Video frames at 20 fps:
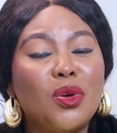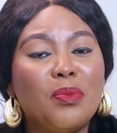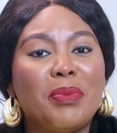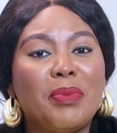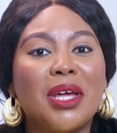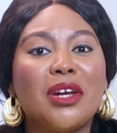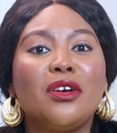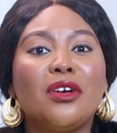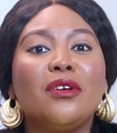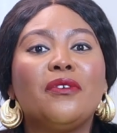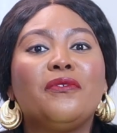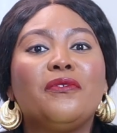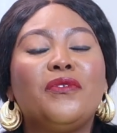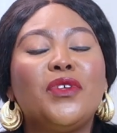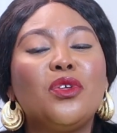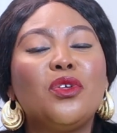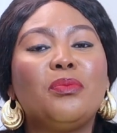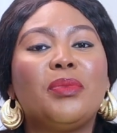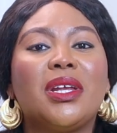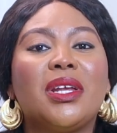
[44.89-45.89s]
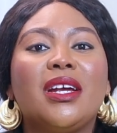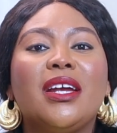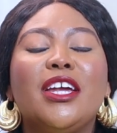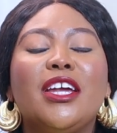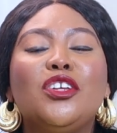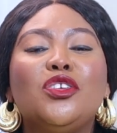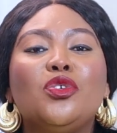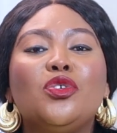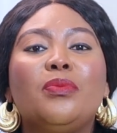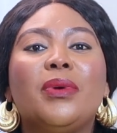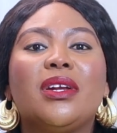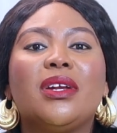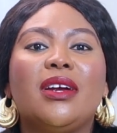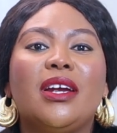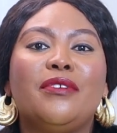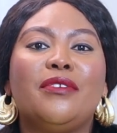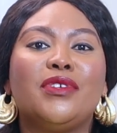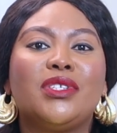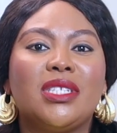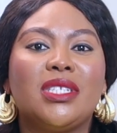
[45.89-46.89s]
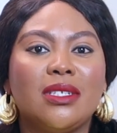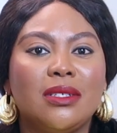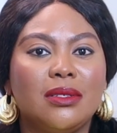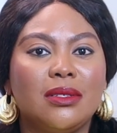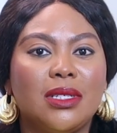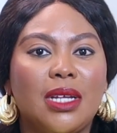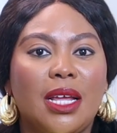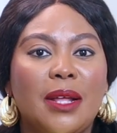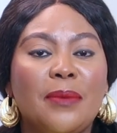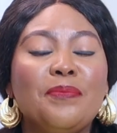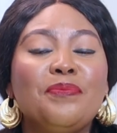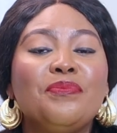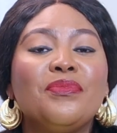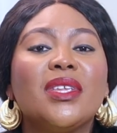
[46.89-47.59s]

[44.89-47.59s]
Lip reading: better, feel better and do better every single day.